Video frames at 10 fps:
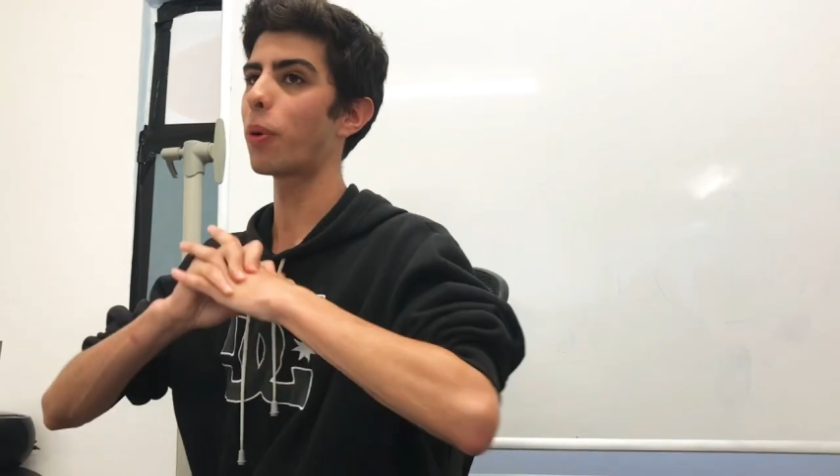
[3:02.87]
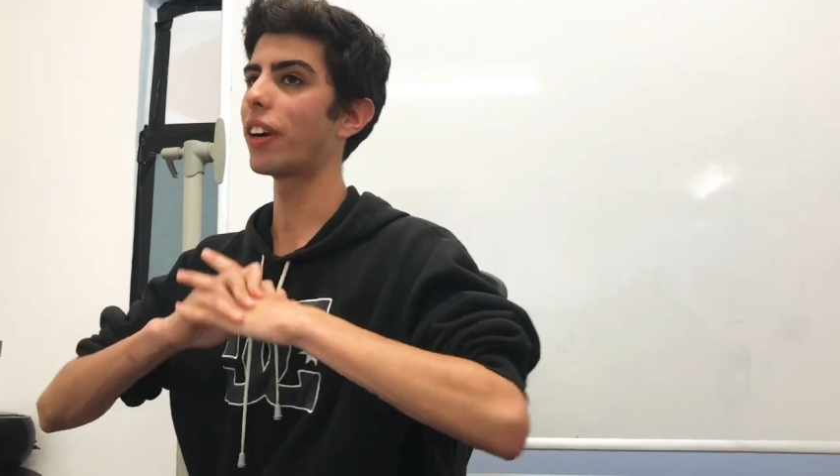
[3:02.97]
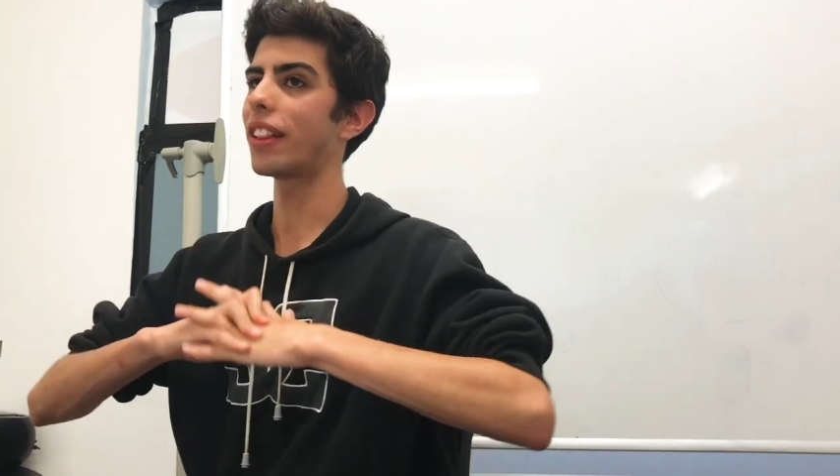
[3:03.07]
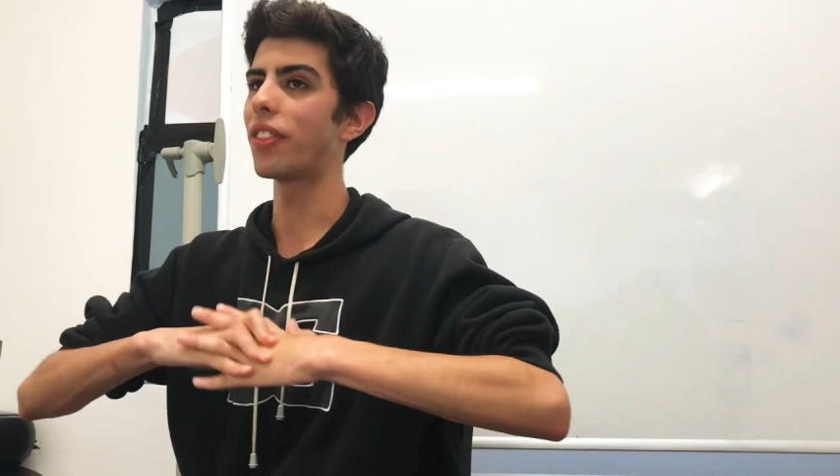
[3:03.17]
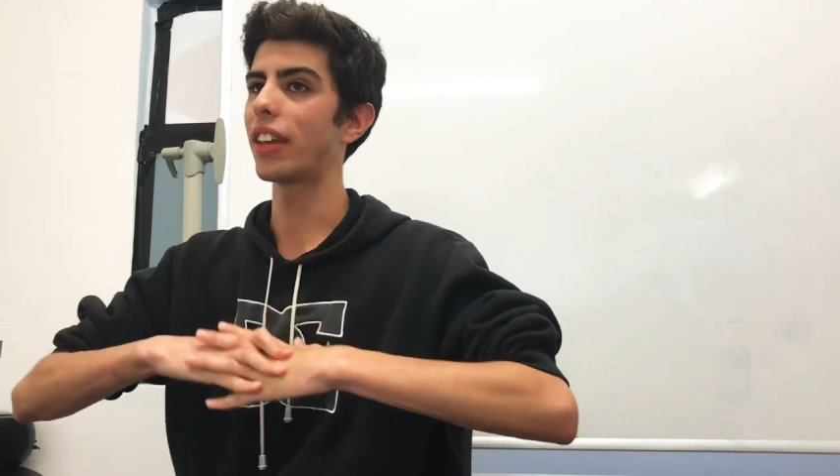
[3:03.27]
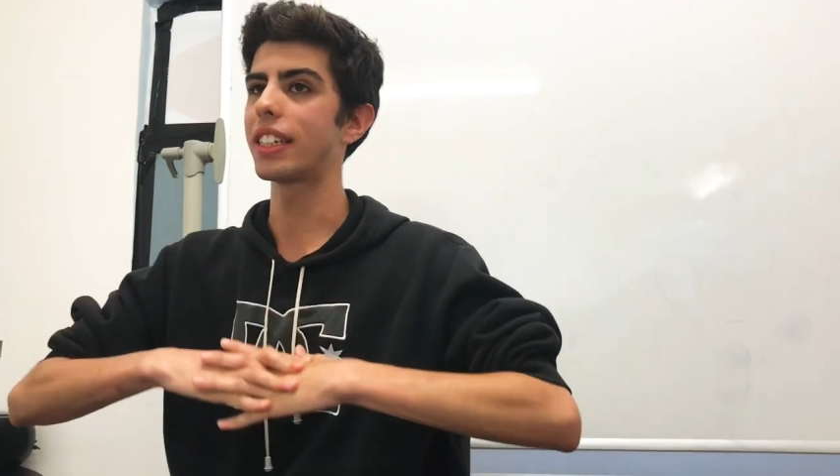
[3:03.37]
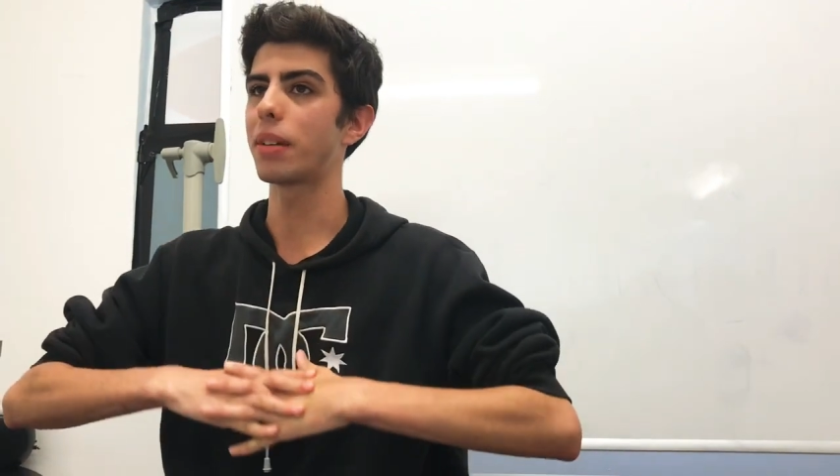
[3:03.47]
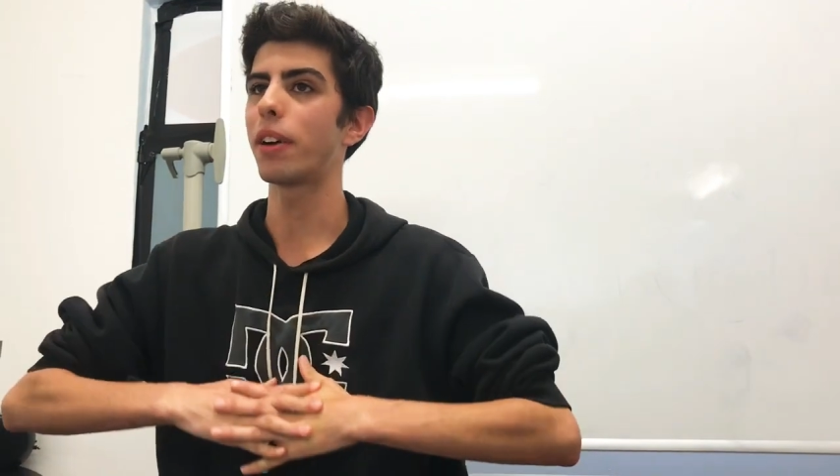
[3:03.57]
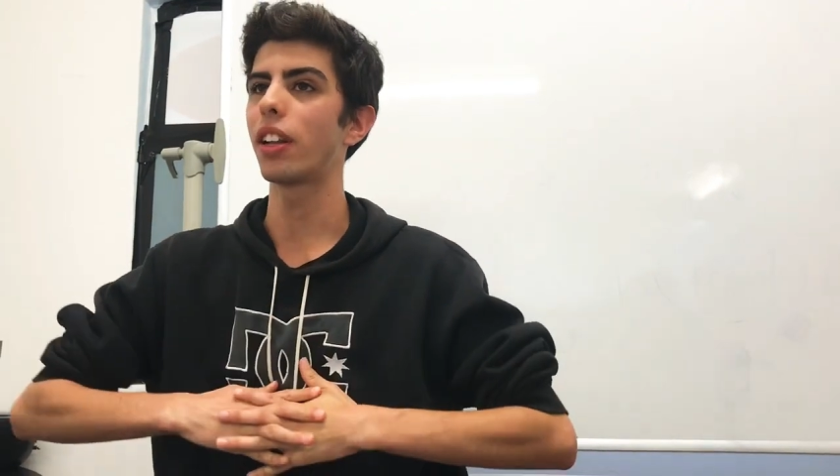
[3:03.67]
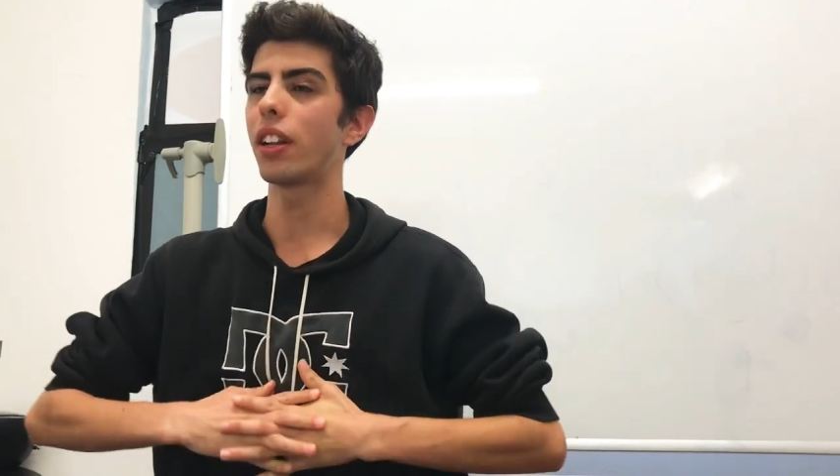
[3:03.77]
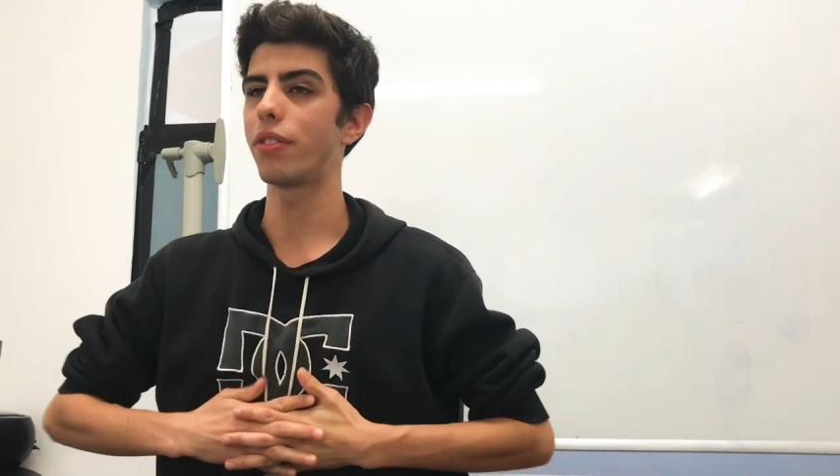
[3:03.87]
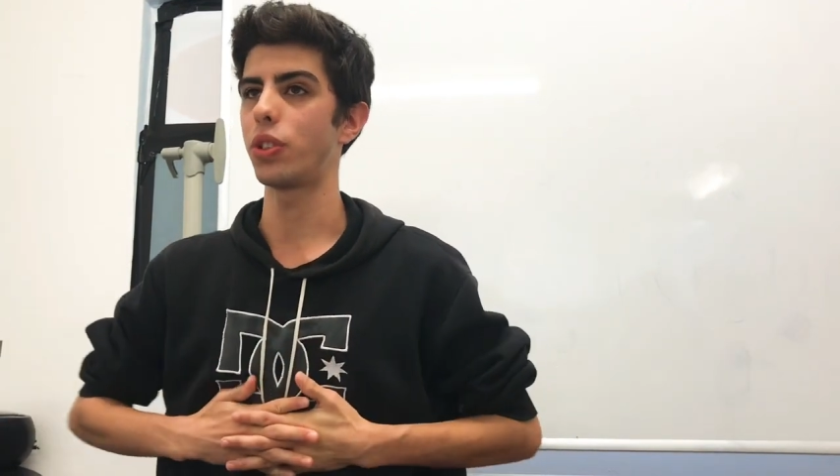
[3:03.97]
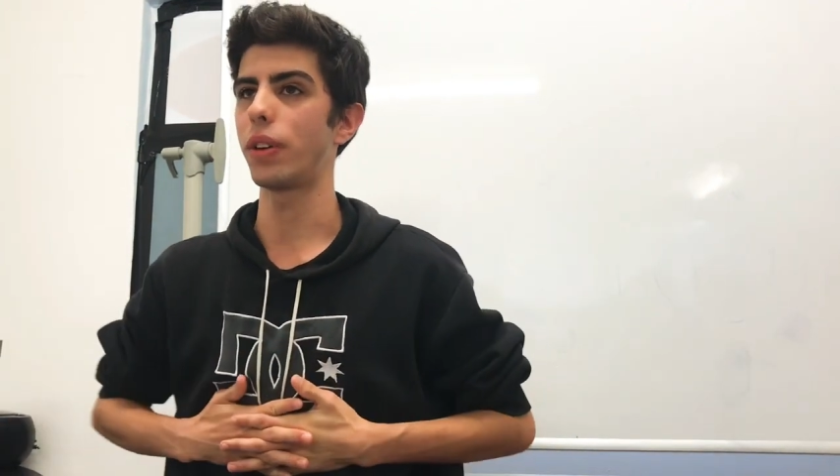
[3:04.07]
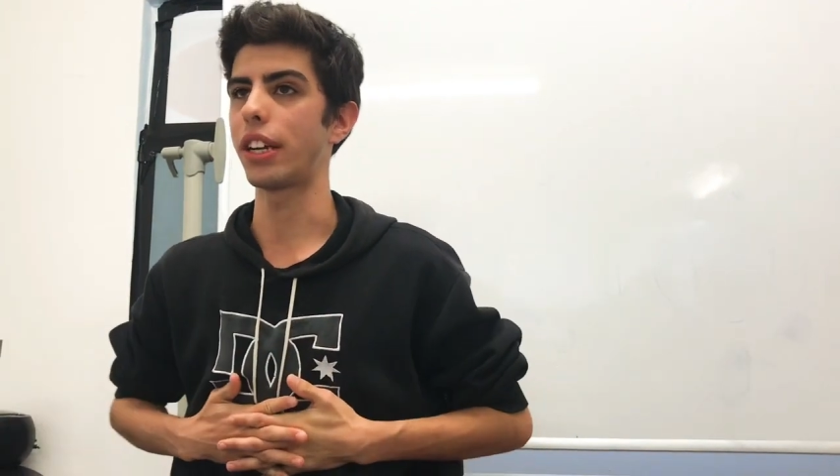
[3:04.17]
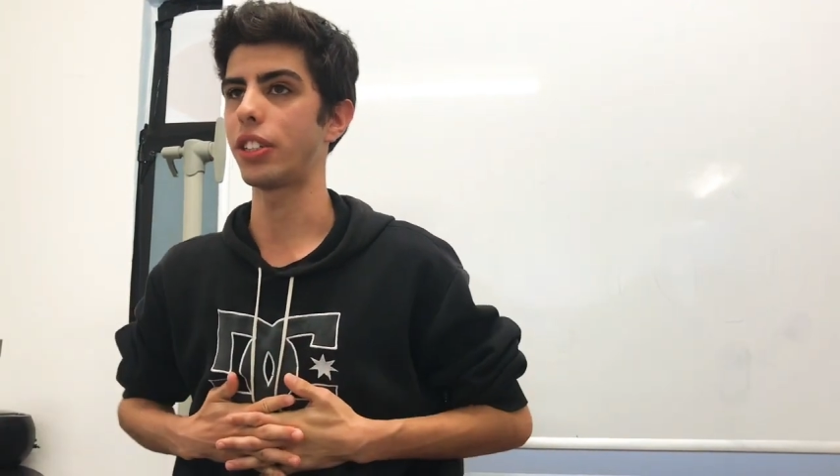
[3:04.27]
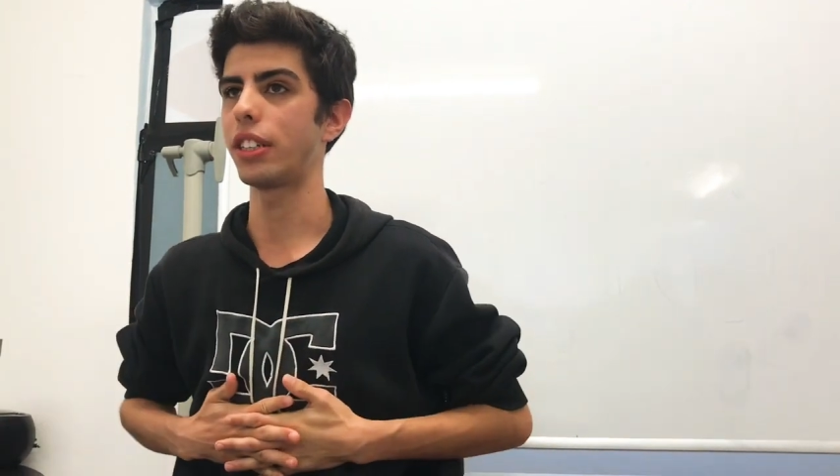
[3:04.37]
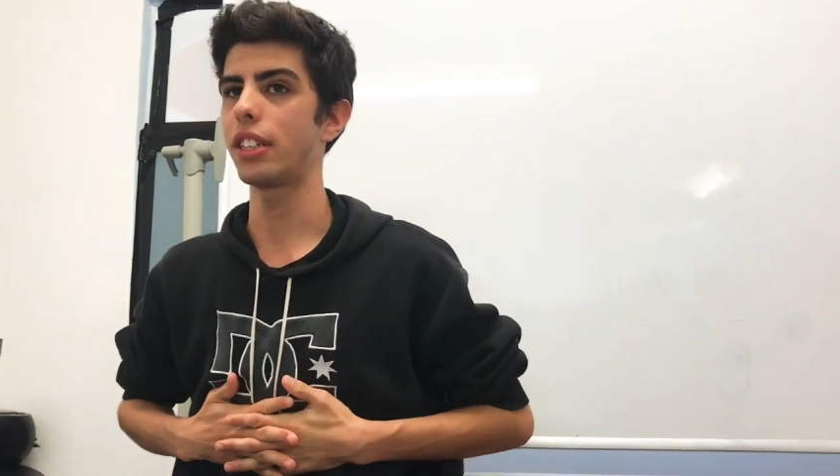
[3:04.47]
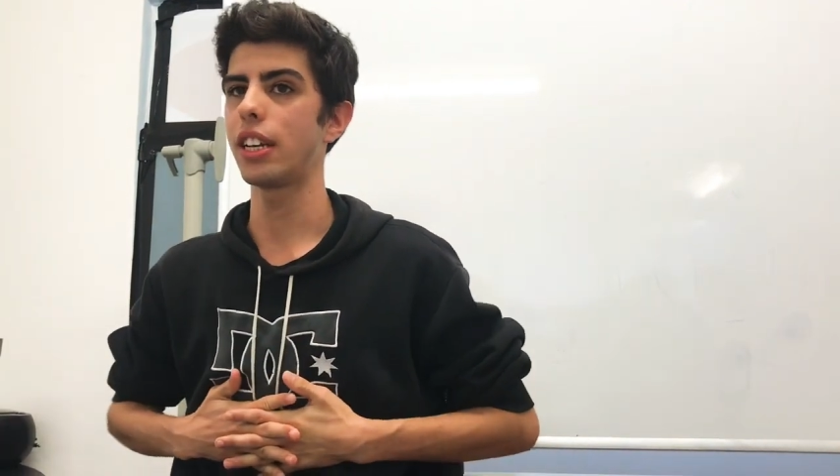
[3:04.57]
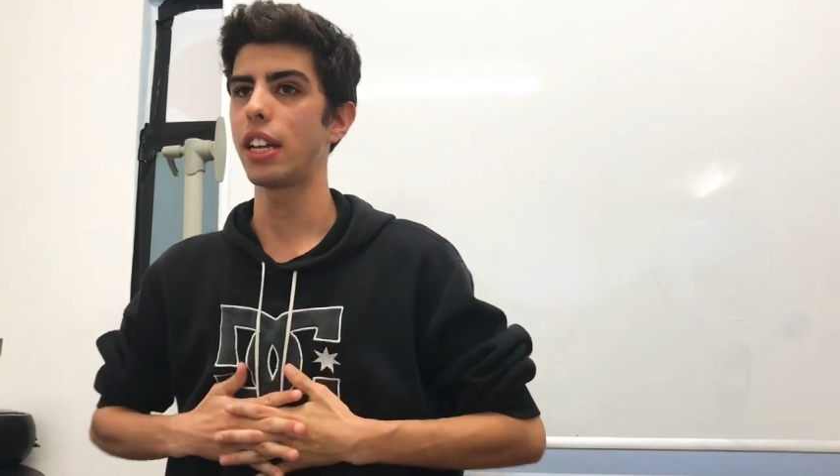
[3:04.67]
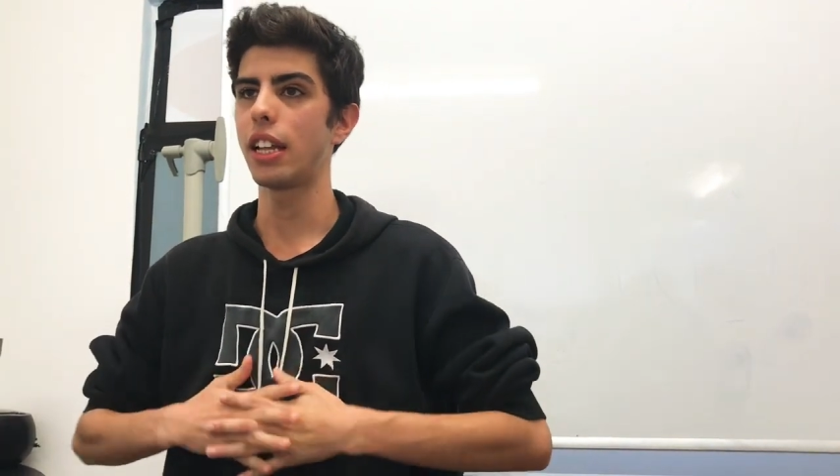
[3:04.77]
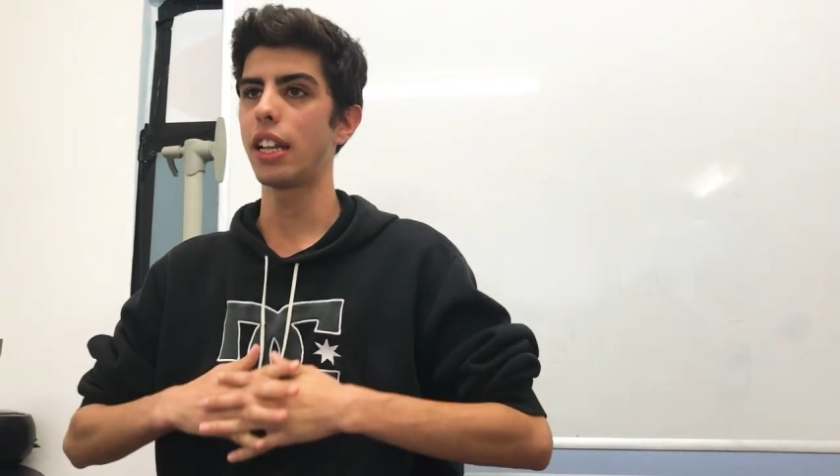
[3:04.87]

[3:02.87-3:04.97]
important things about the law of attraction